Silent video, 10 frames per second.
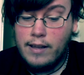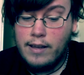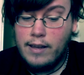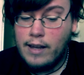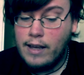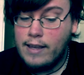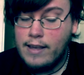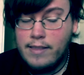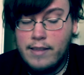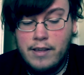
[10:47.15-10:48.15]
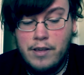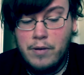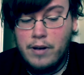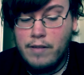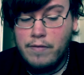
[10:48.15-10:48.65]
And I can't thank you
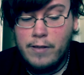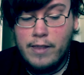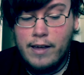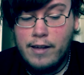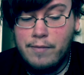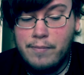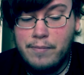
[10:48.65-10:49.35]
enough for that.